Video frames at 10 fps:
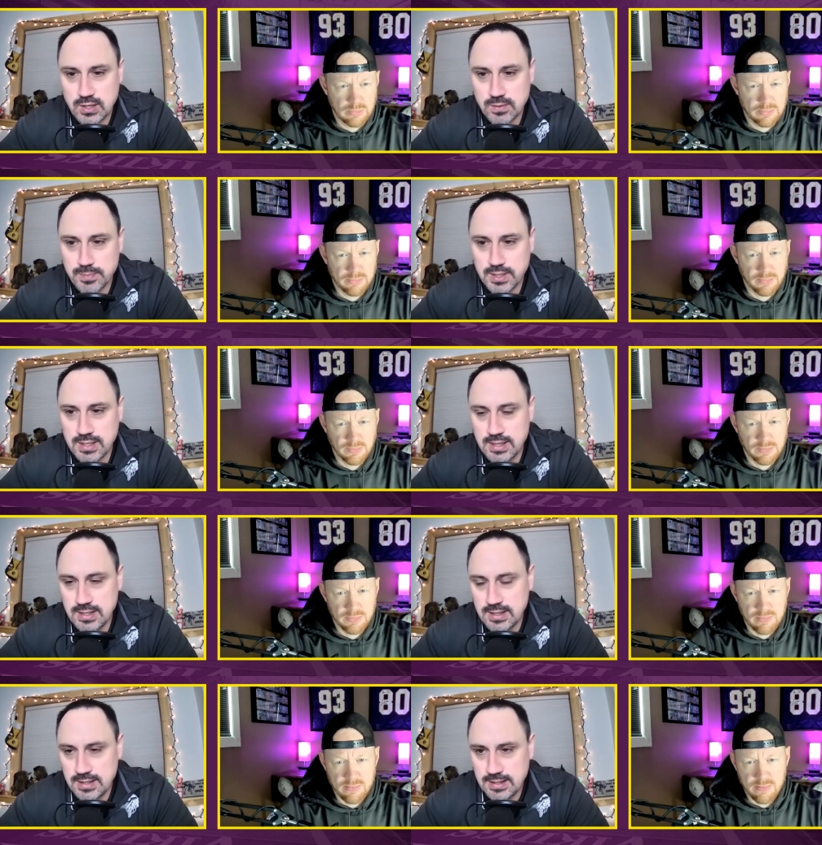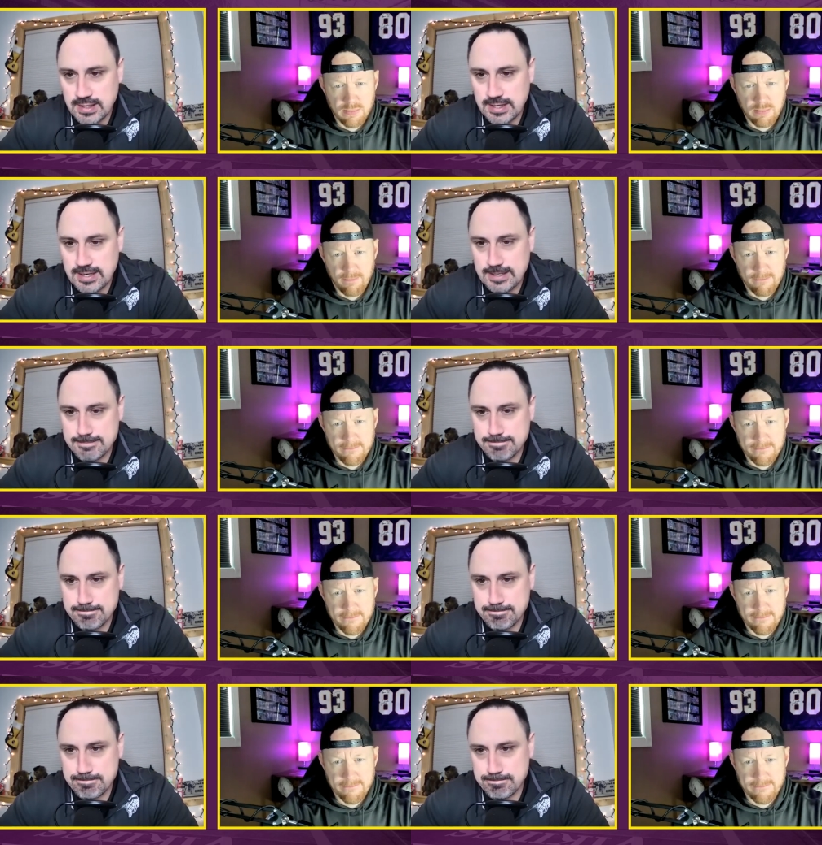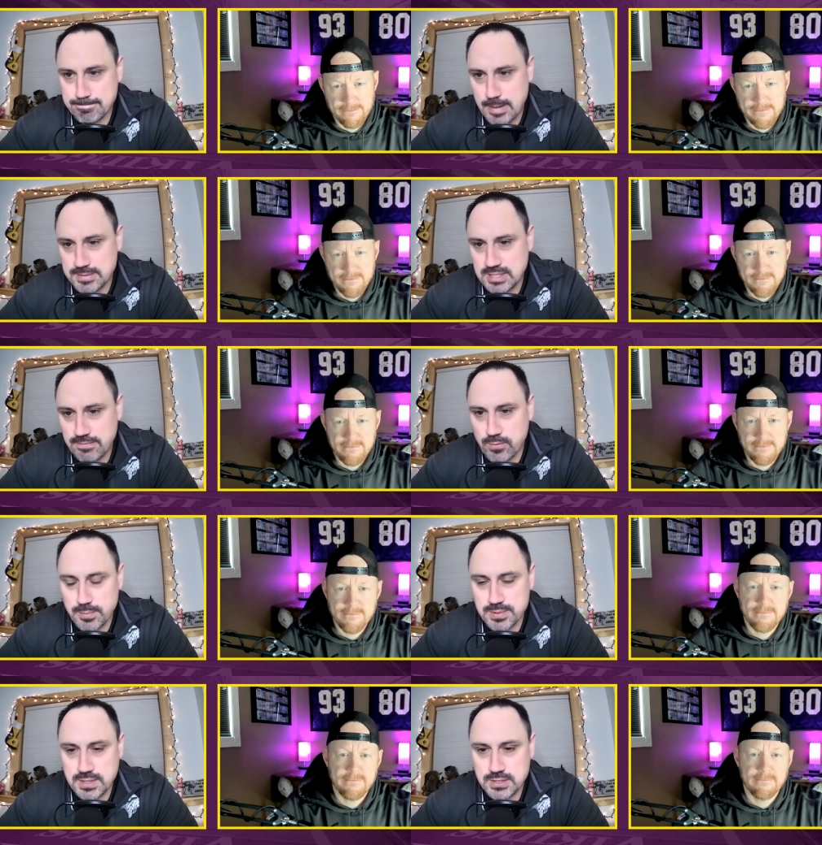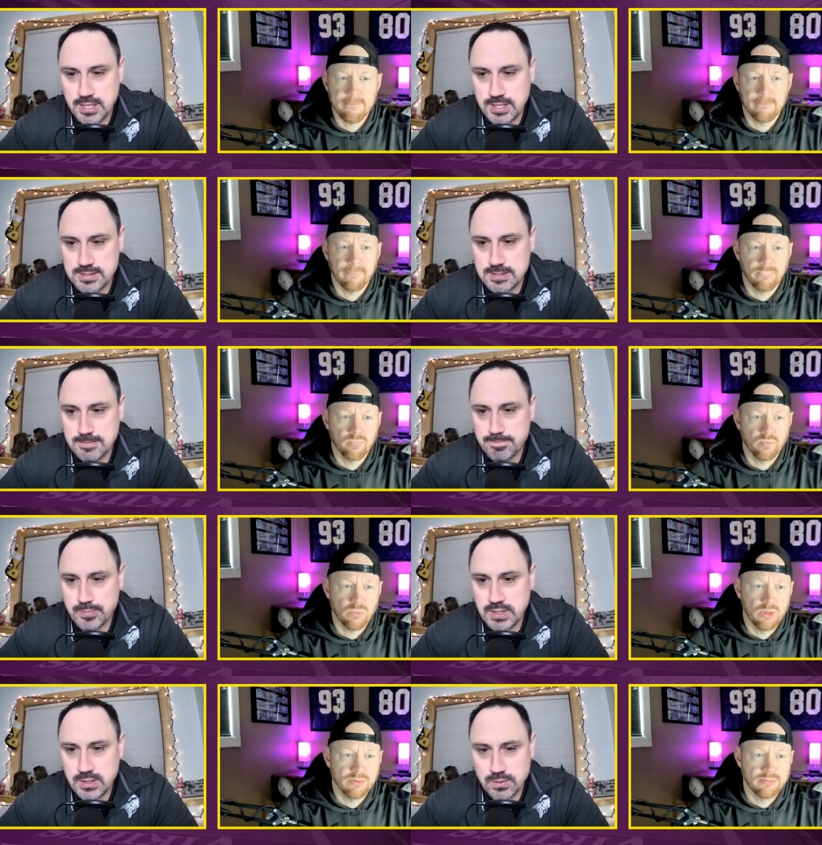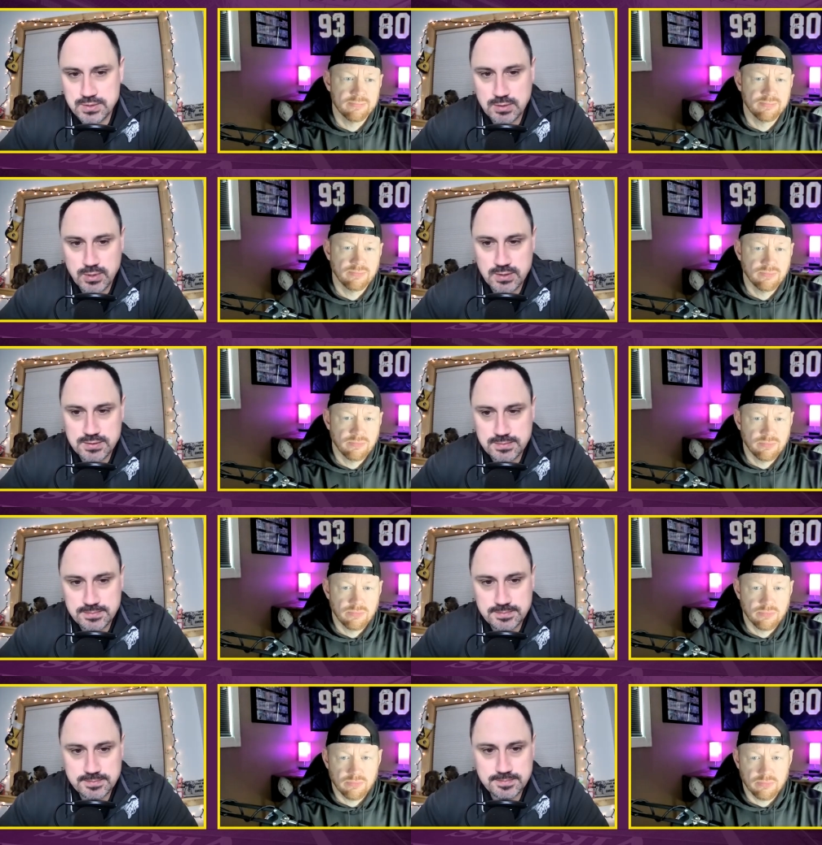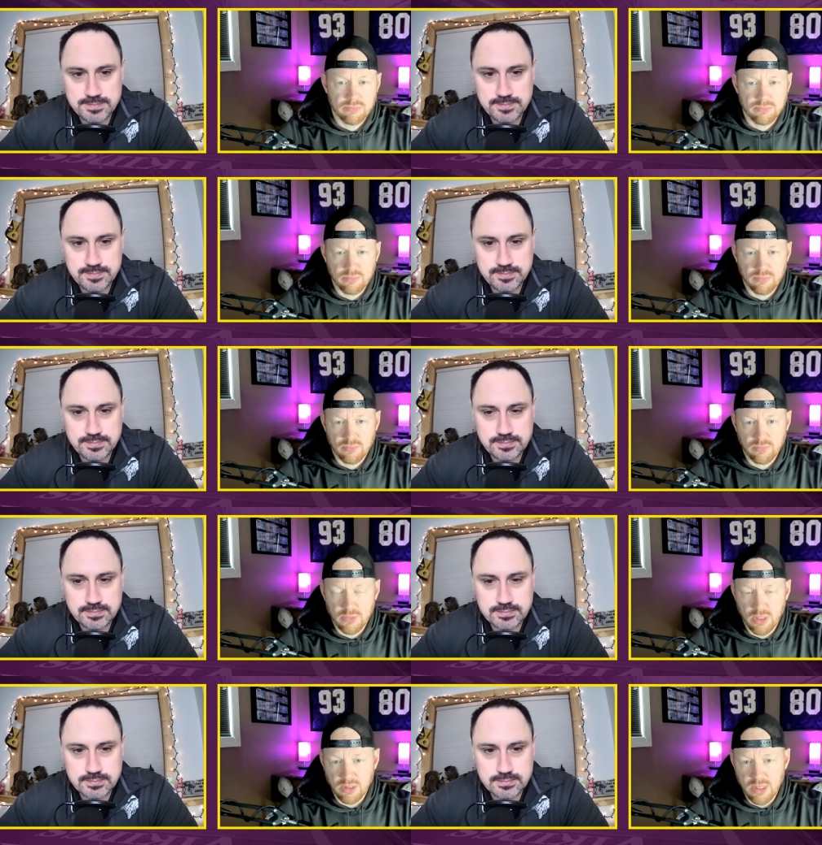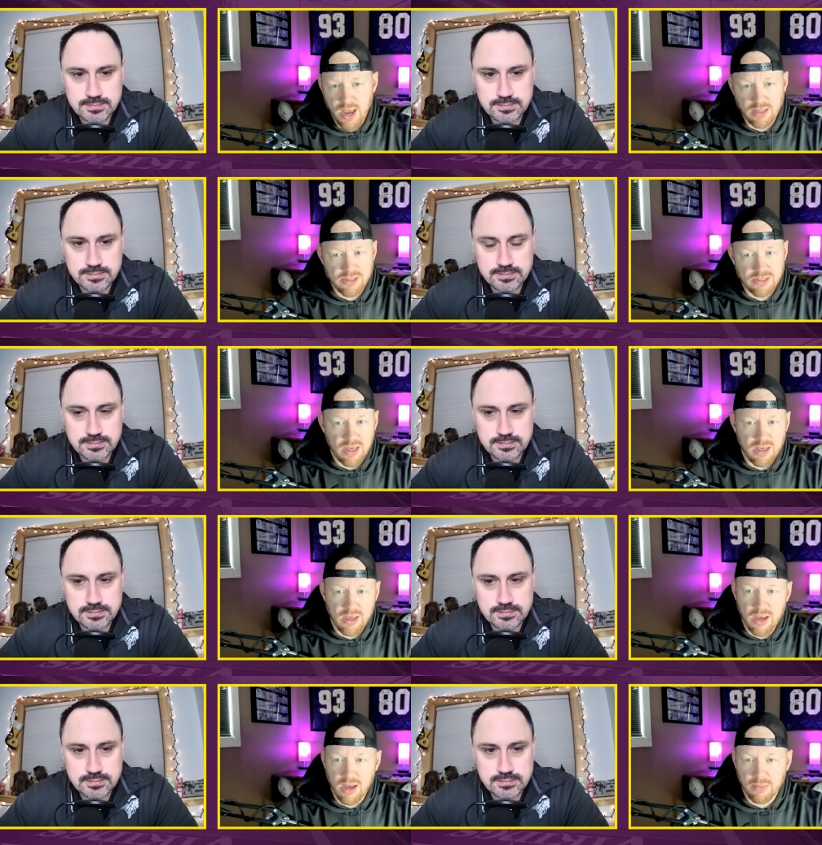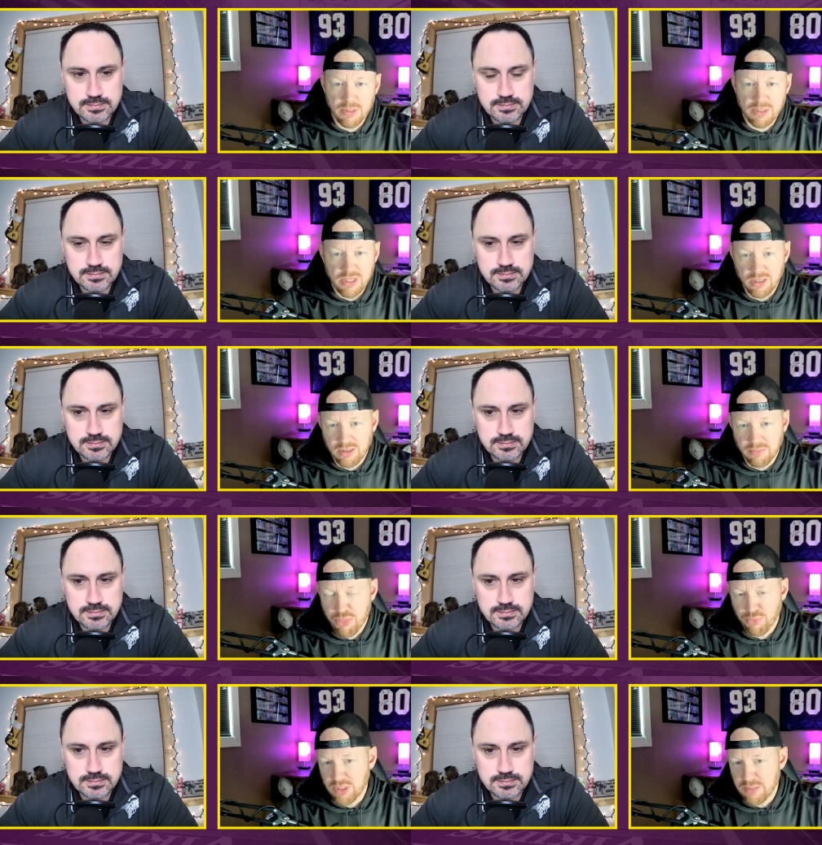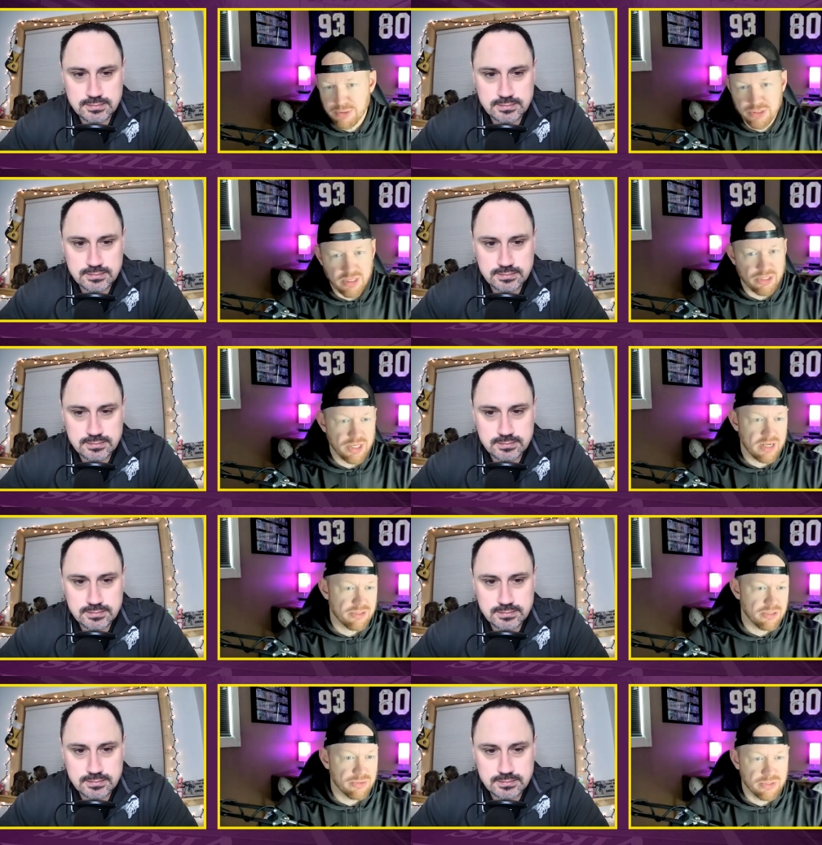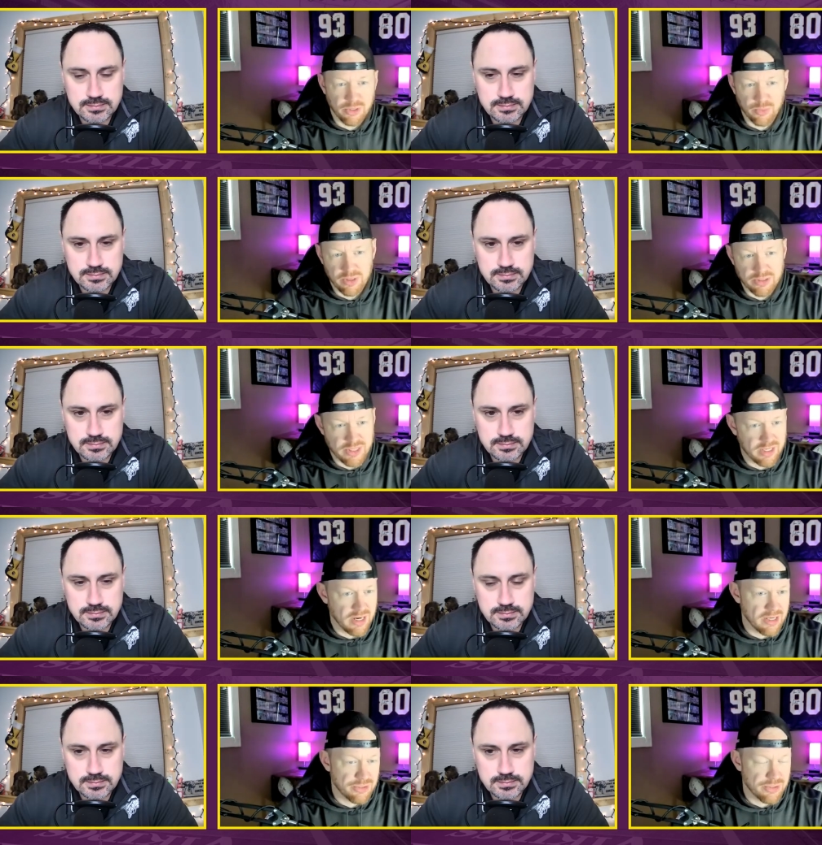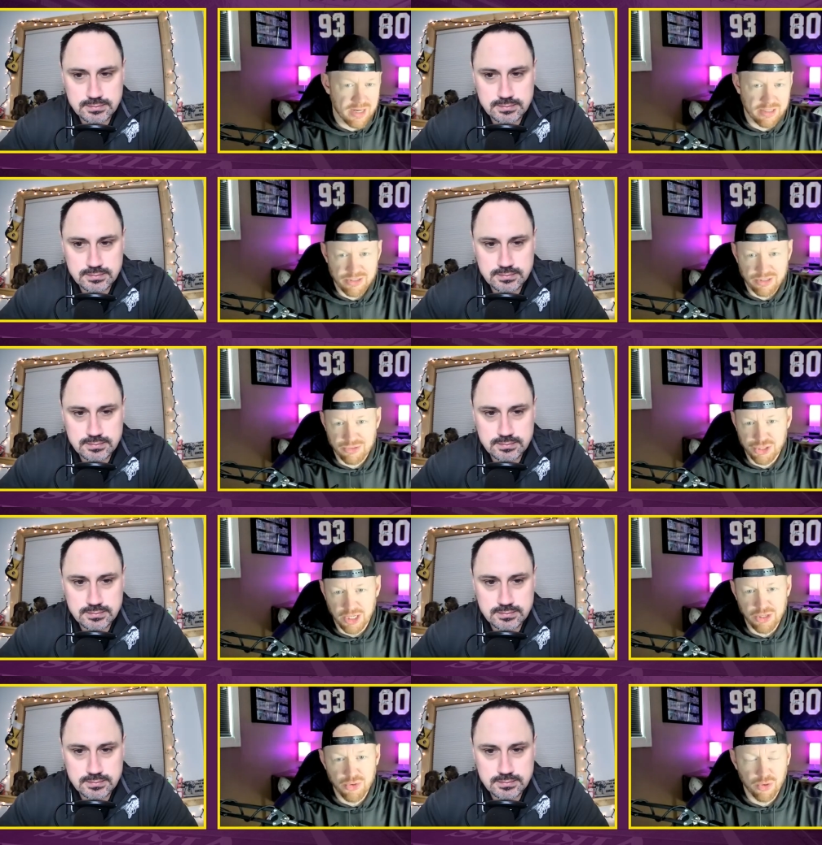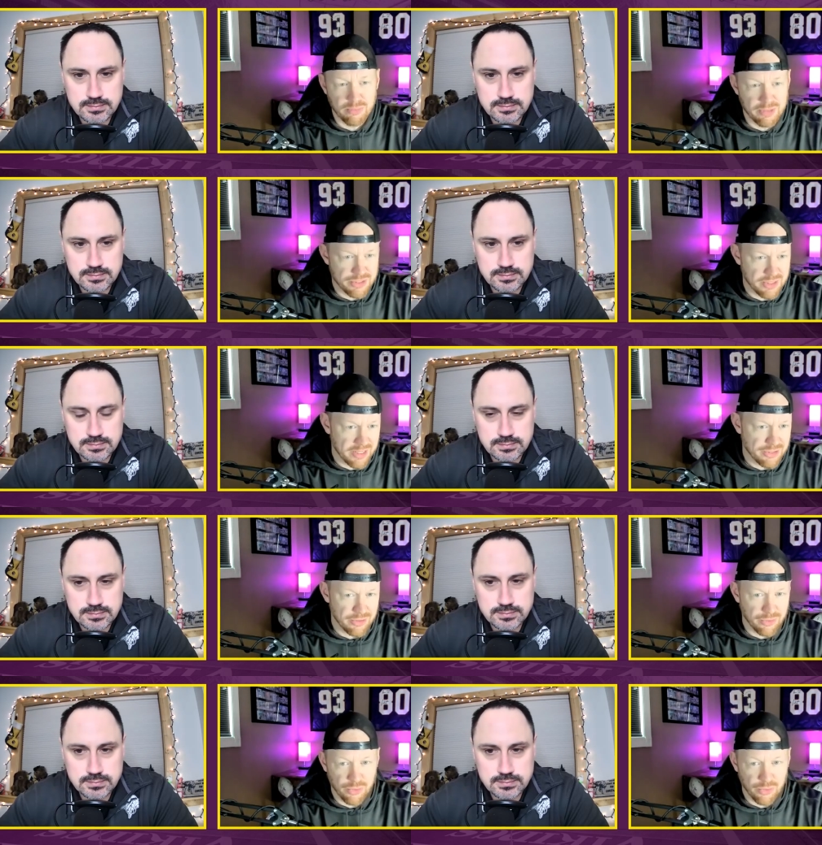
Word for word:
Speaker 1: out, but um, I'm going to say 40% chance he goes somewhere else.
Speaker 2: Yeah, I say uh, I'm going to say like a three percent chance he goes anywhere else. That contract is ginormous next year. The